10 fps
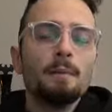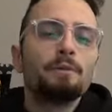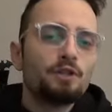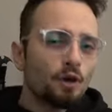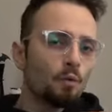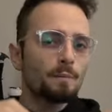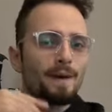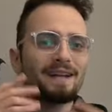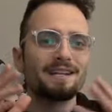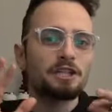But you know what
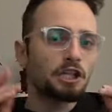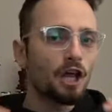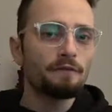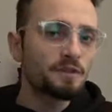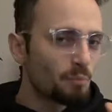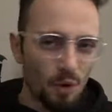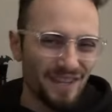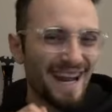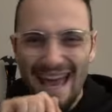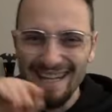Magnus loves more
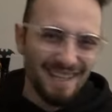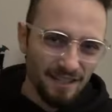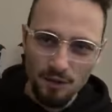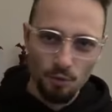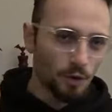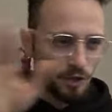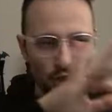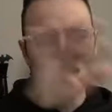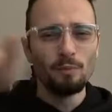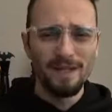than anything in the world?
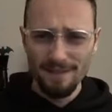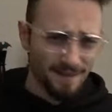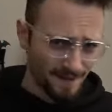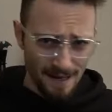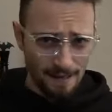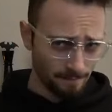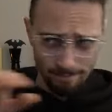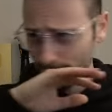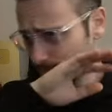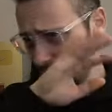Humans,
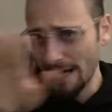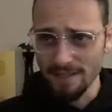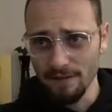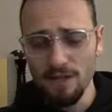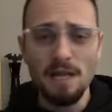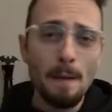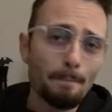activities.